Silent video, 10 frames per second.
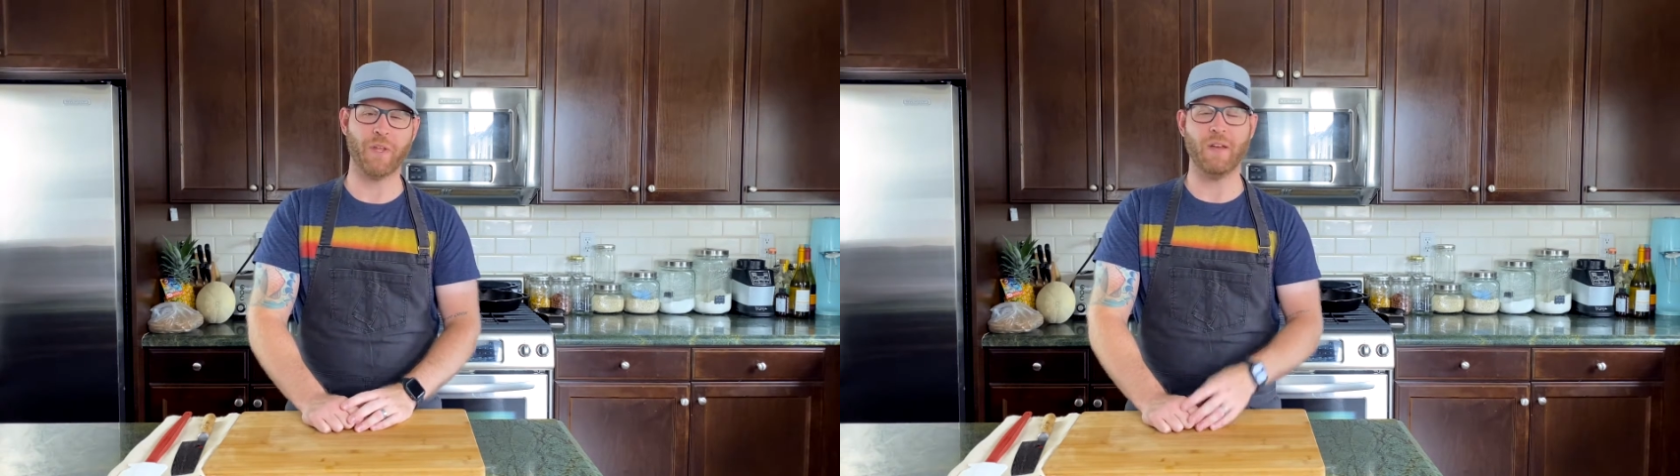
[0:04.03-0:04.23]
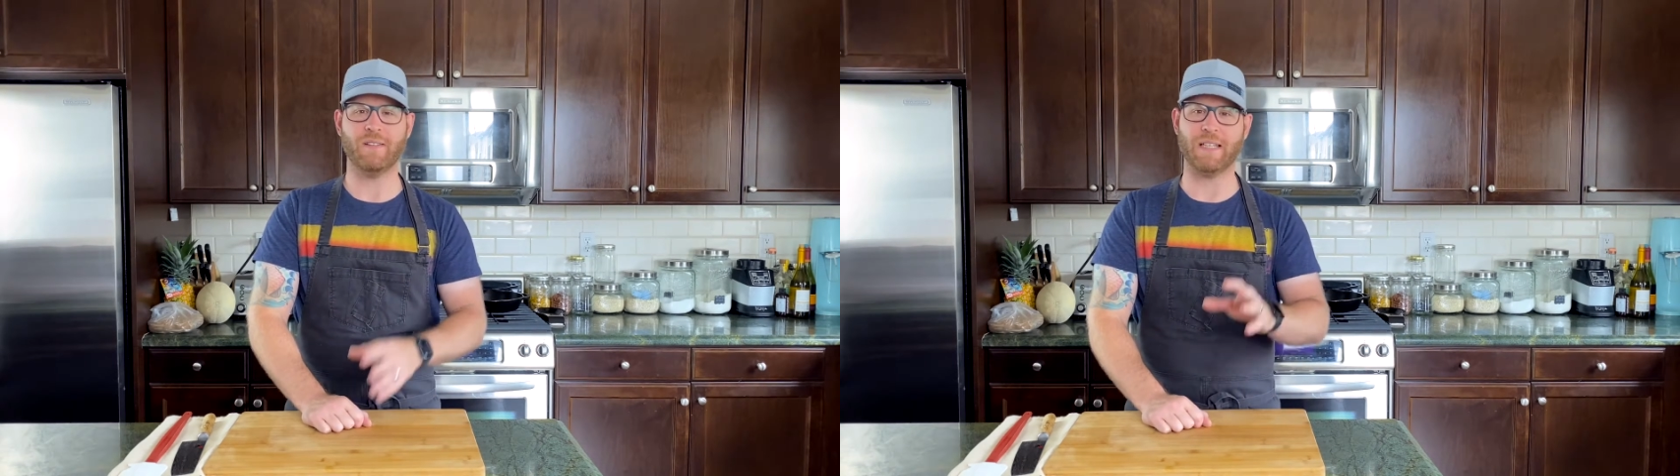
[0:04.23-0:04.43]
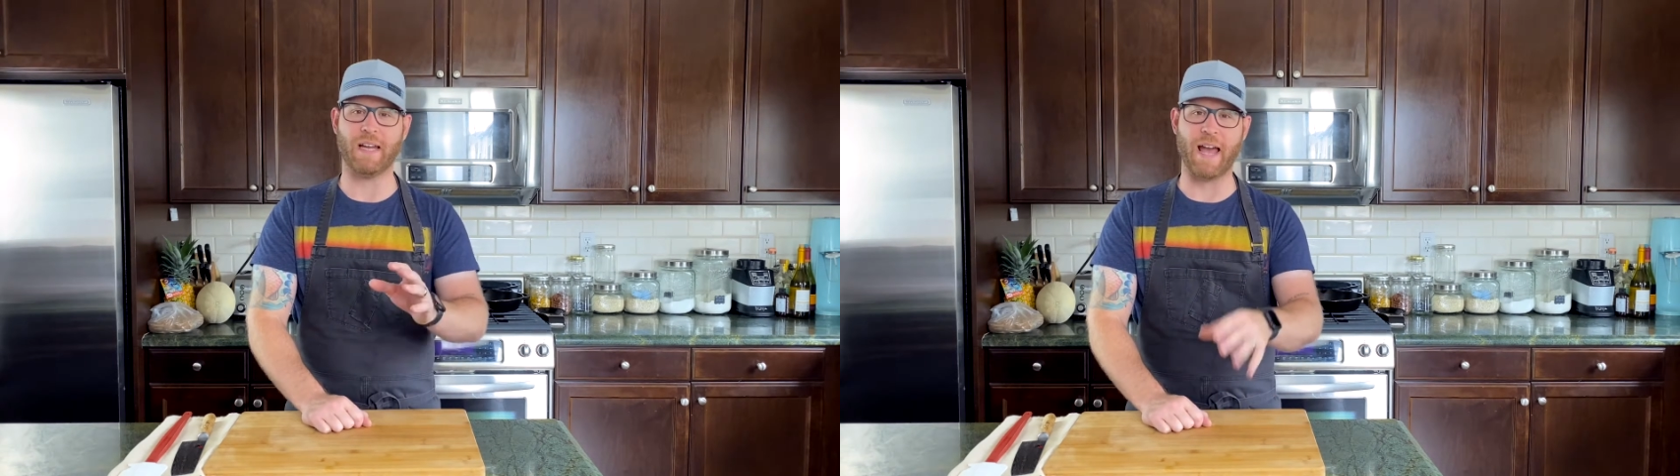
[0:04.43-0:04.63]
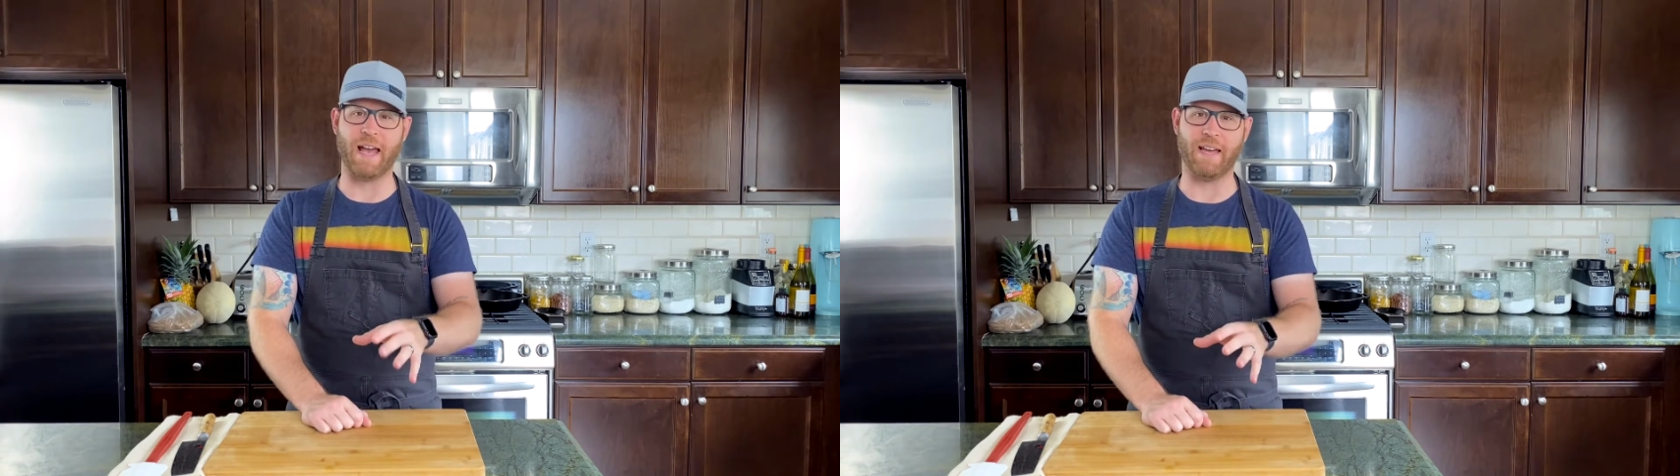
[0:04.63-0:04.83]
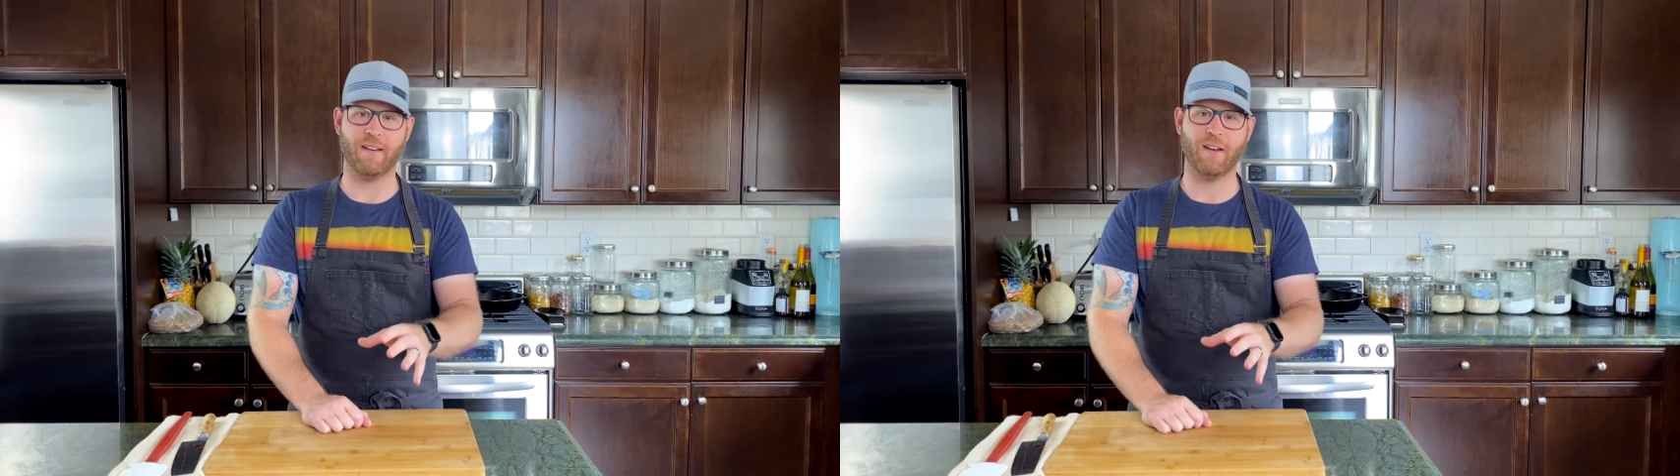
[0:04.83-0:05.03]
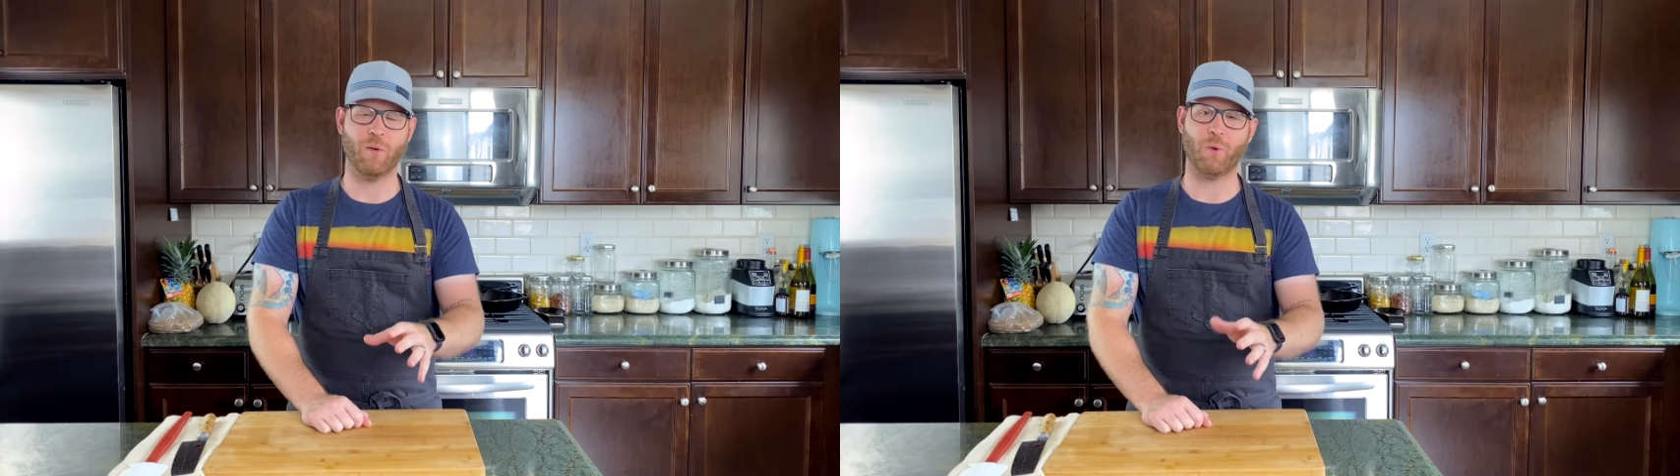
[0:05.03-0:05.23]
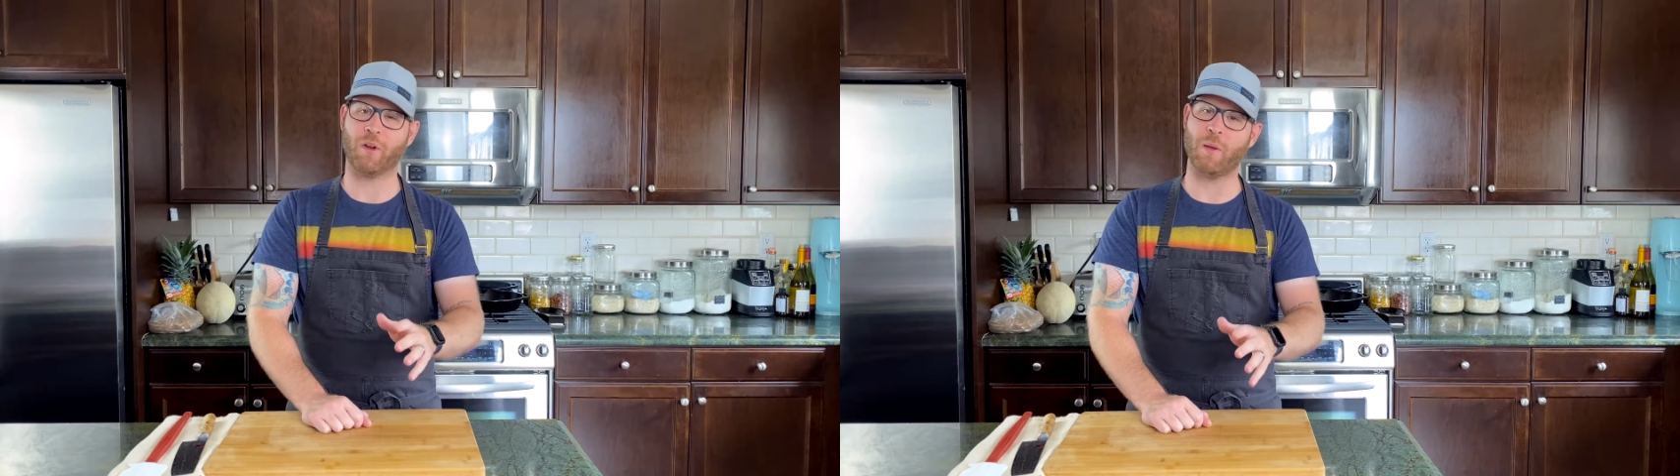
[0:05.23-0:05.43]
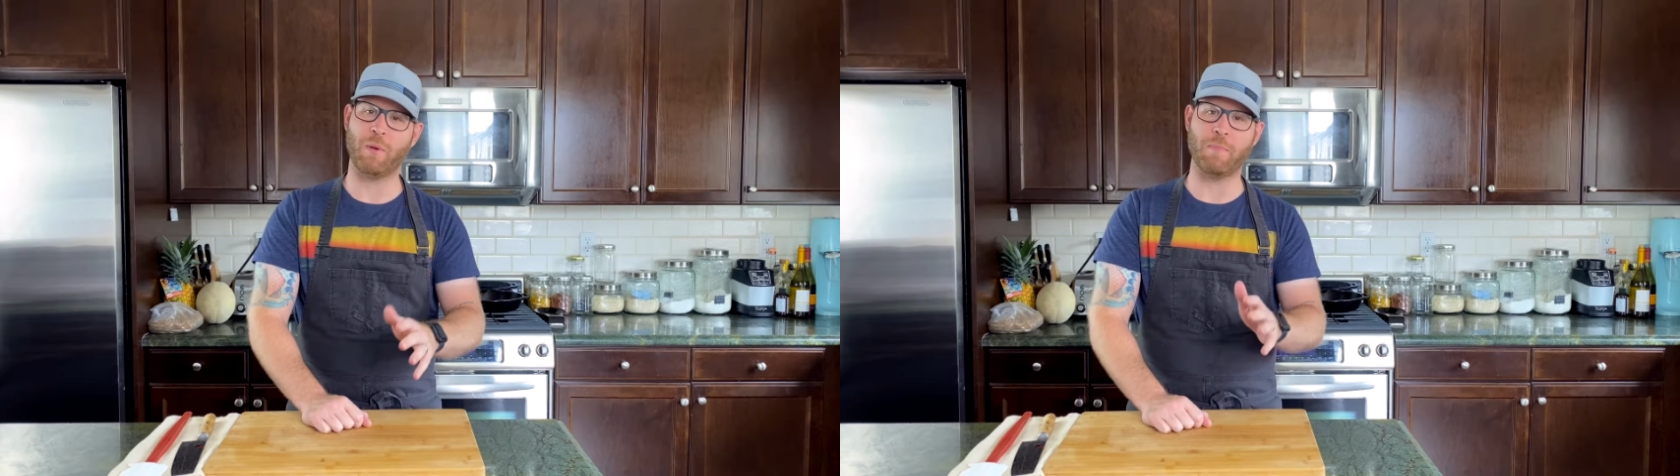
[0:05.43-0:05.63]
Today, we're going to
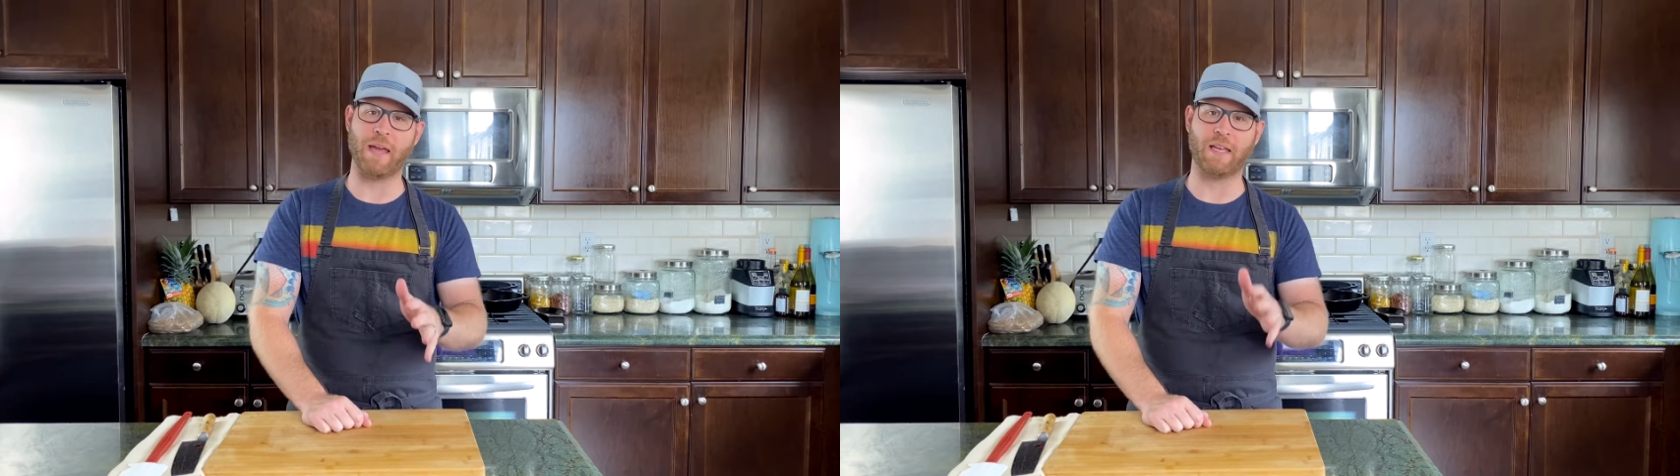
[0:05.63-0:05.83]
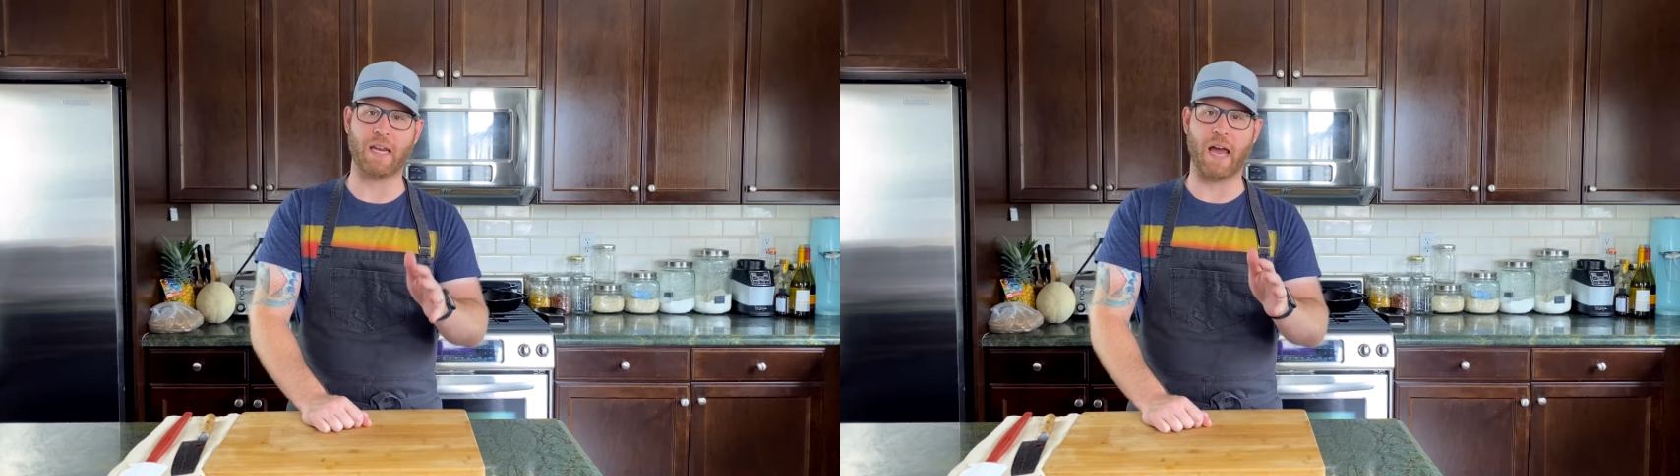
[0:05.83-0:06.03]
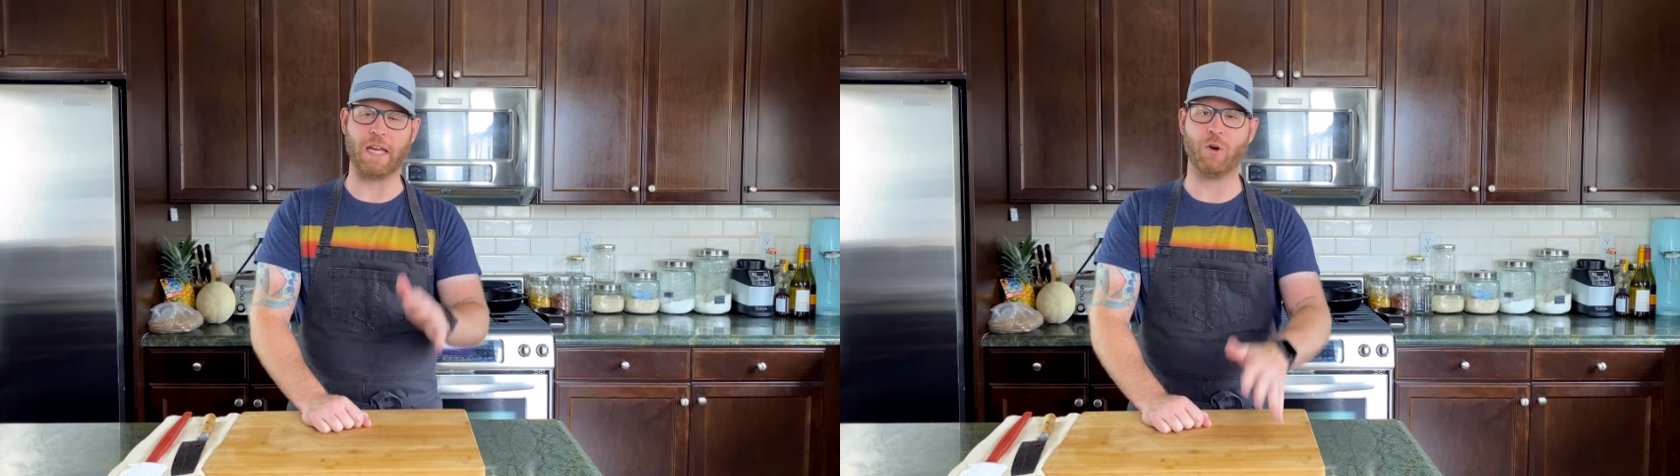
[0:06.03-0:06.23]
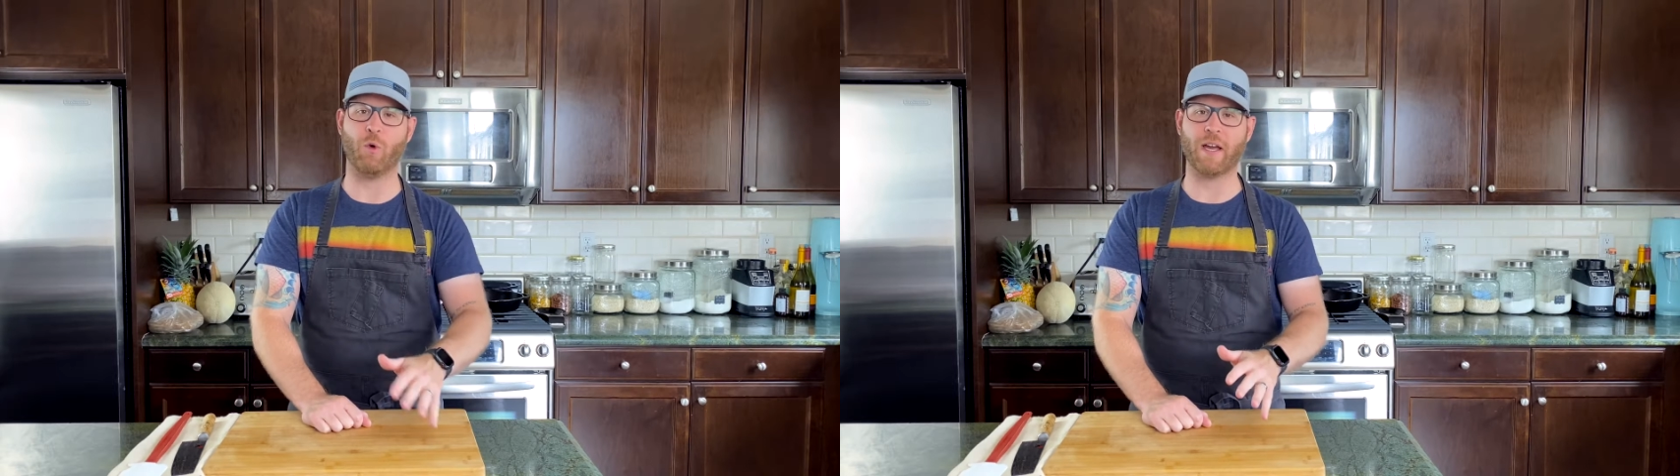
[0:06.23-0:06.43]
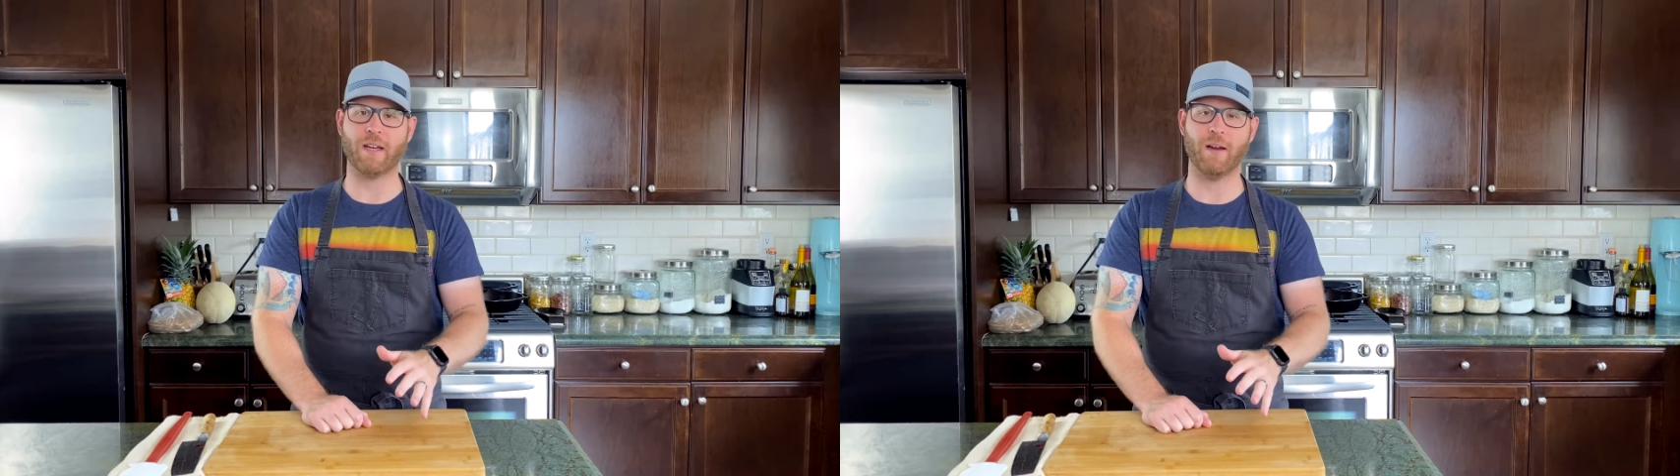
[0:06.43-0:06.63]
be making a quick